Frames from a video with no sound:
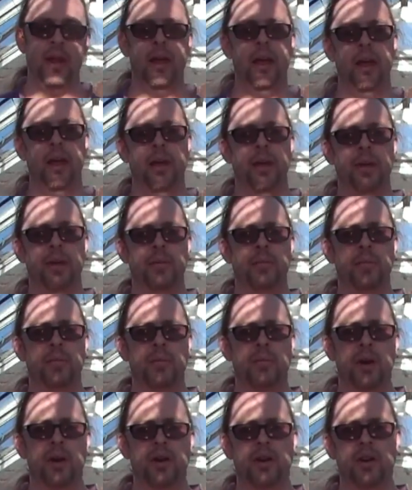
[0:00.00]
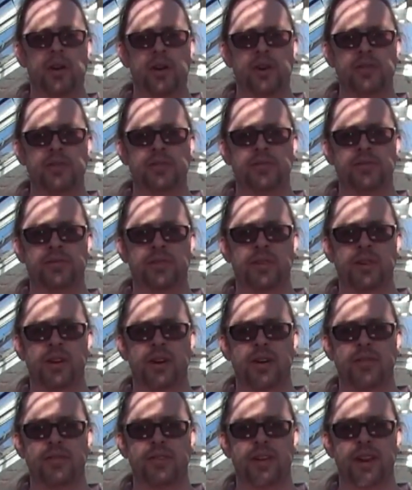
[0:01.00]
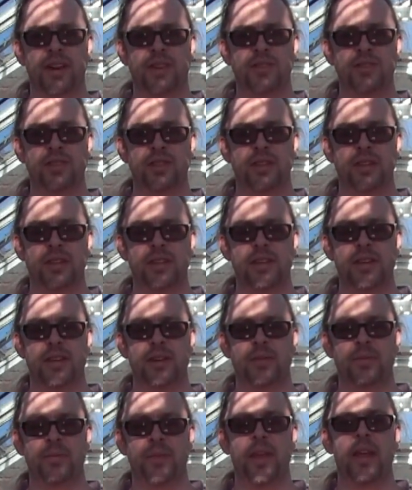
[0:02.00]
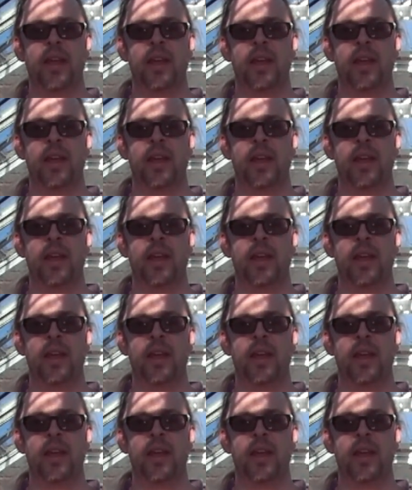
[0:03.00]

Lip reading: mycorrhizal fungi for next year. So